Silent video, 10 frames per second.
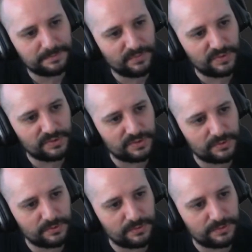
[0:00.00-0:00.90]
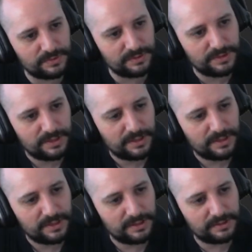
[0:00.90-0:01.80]
So
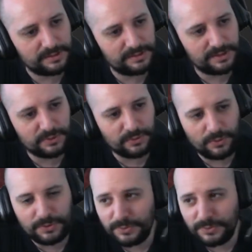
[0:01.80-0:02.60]
ignore